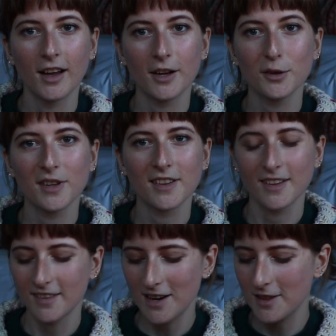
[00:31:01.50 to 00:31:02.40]
I don't think
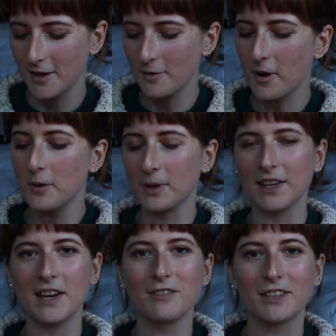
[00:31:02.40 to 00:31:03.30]
there's anything wrong
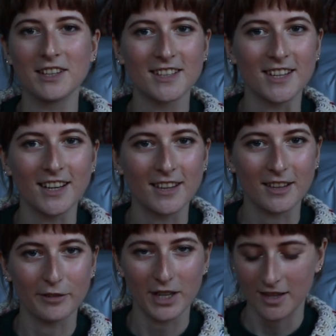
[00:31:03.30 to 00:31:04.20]
with never knitting
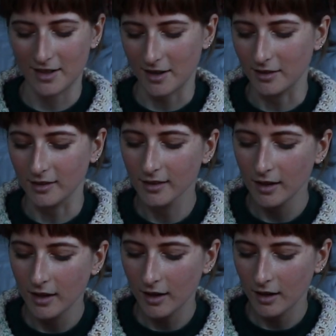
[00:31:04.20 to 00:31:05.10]
anything for anything else,